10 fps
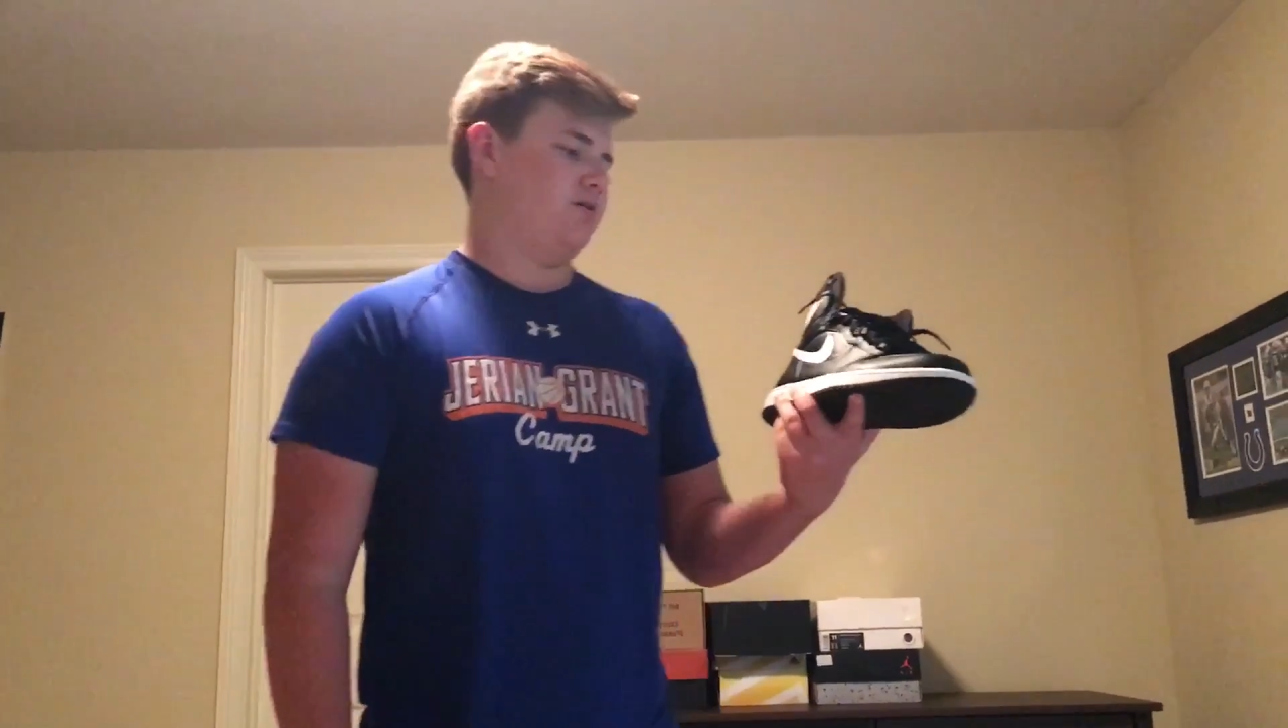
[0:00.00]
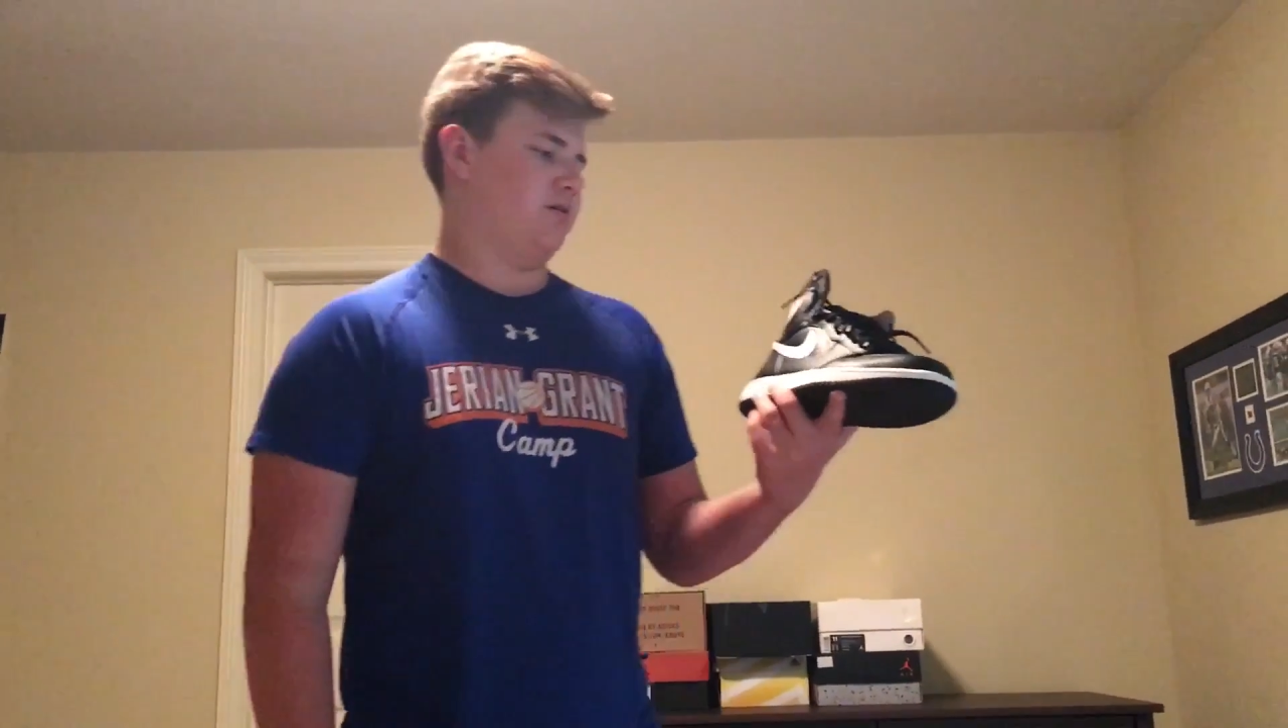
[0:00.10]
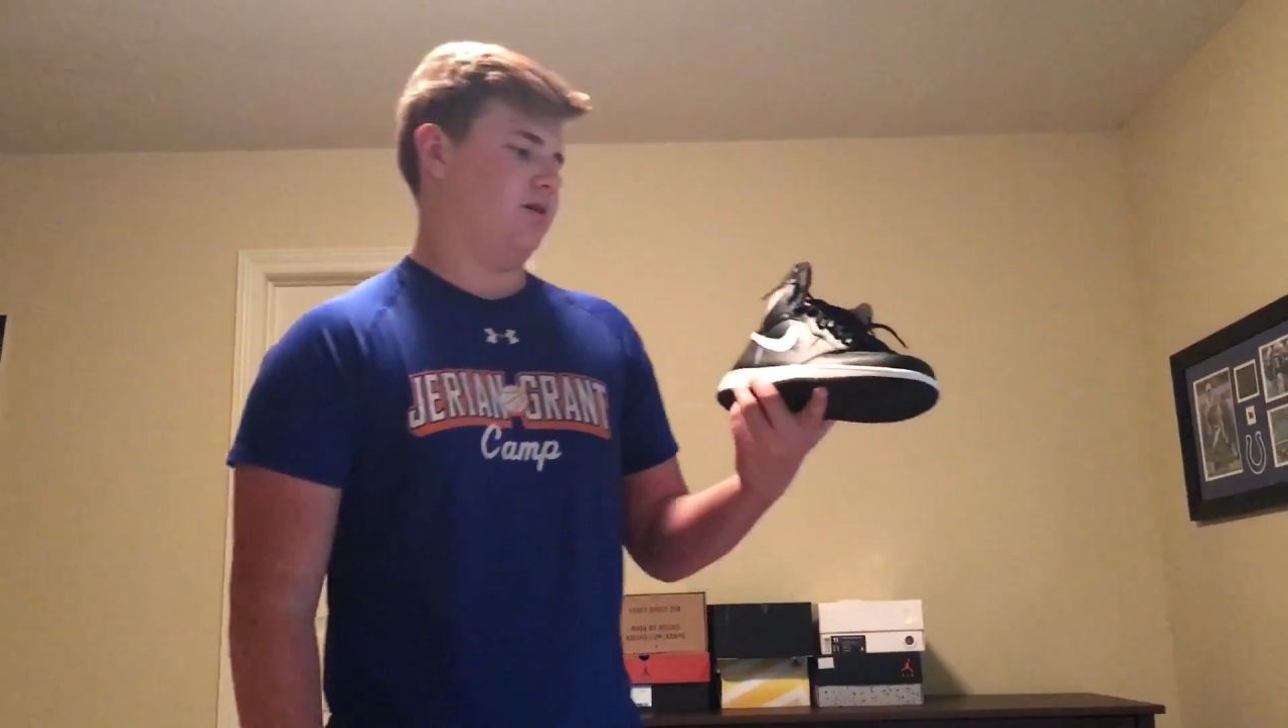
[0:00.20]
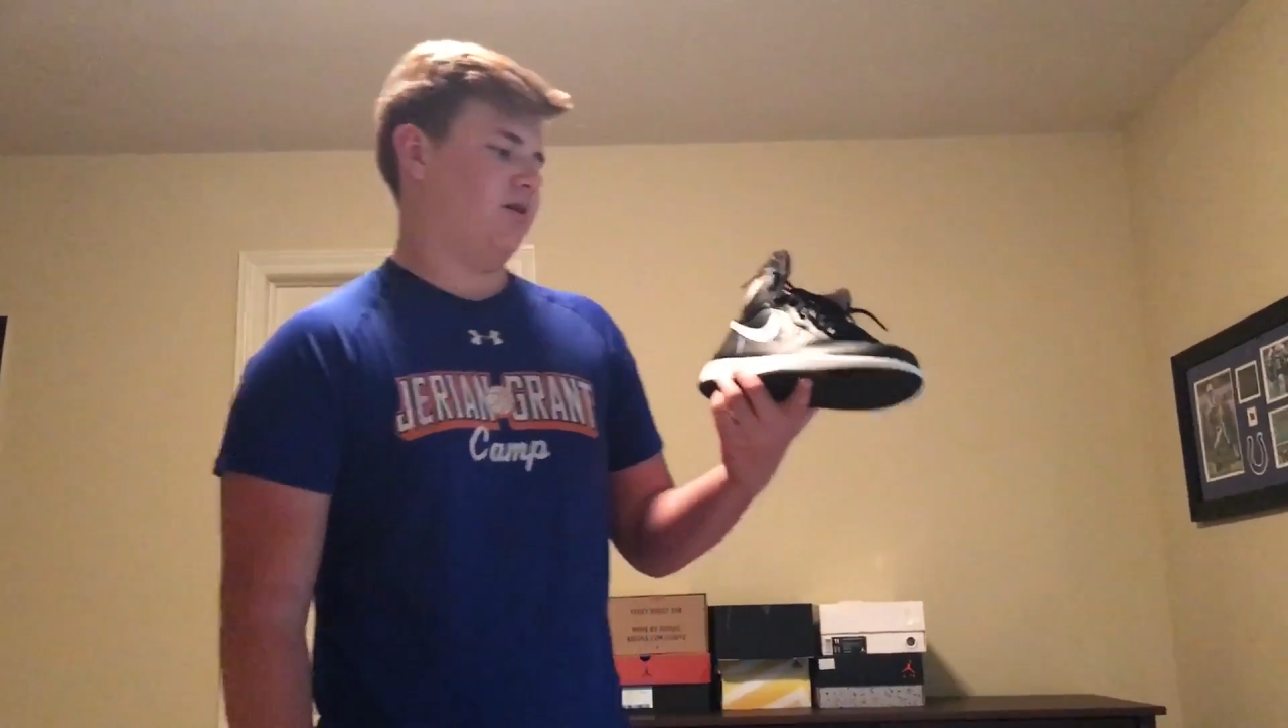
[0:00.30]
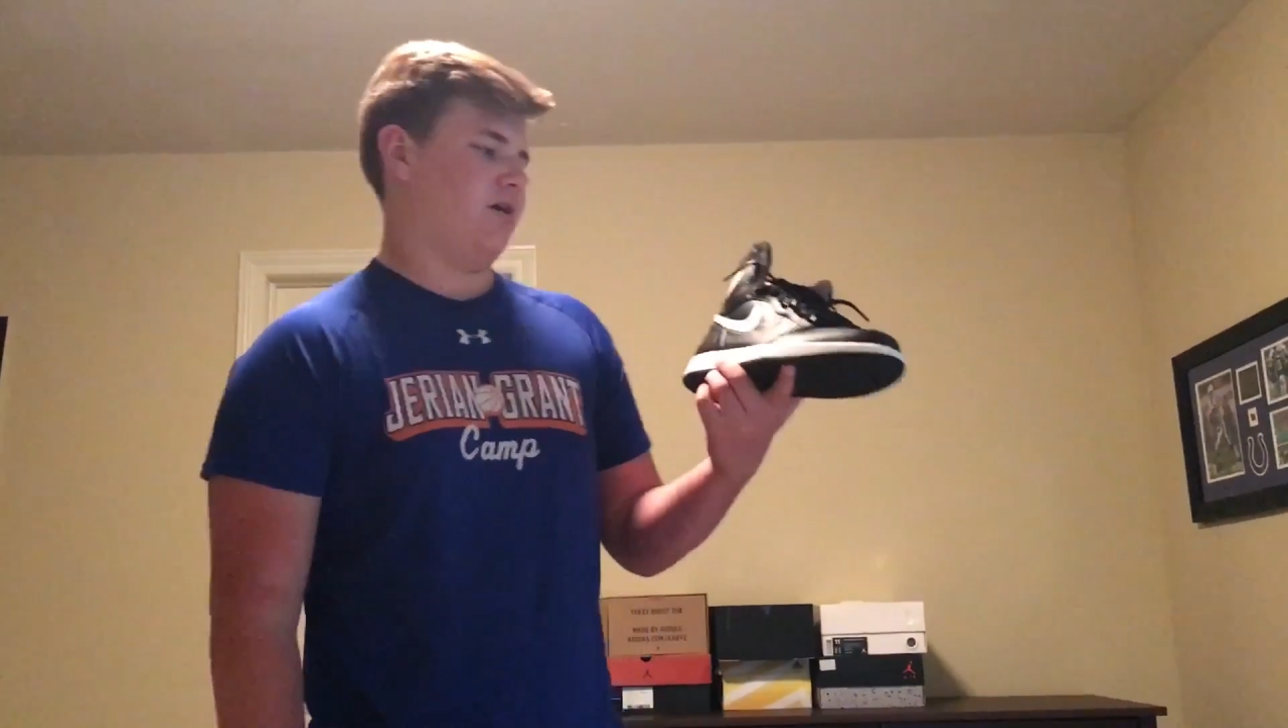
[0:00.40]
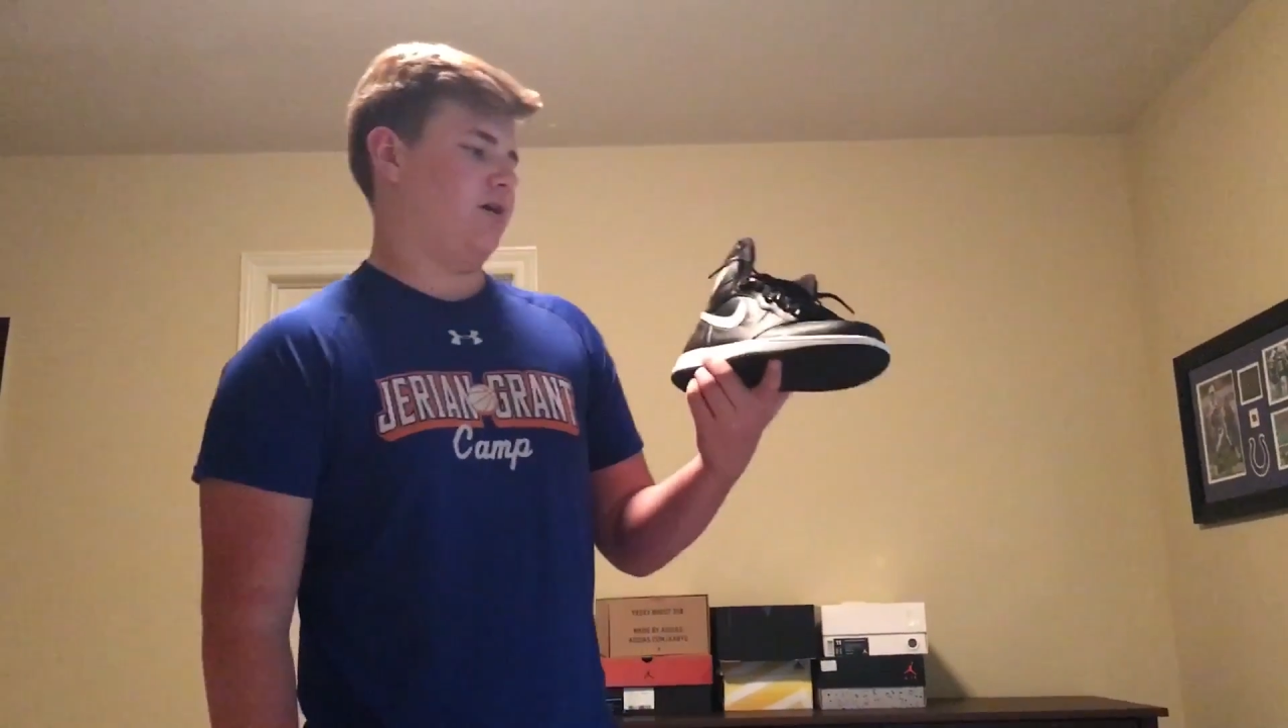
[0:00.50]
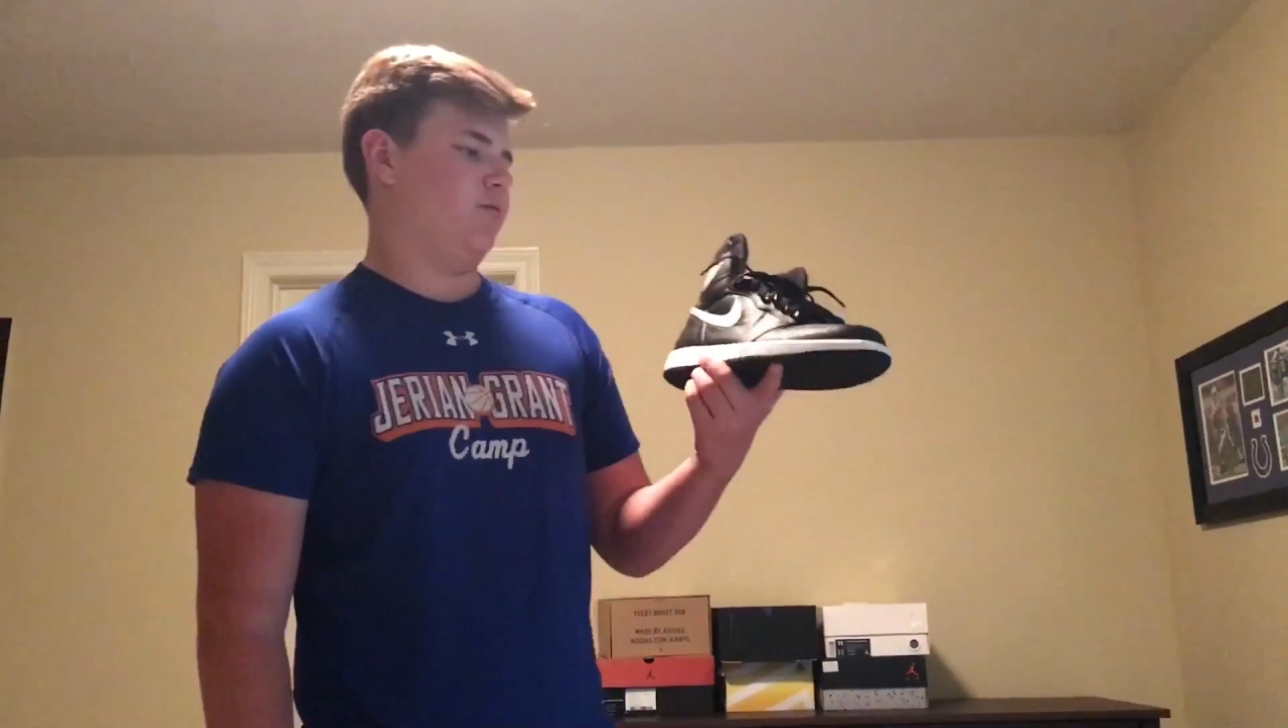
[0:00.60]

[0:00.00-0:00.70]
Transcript: Yin Yang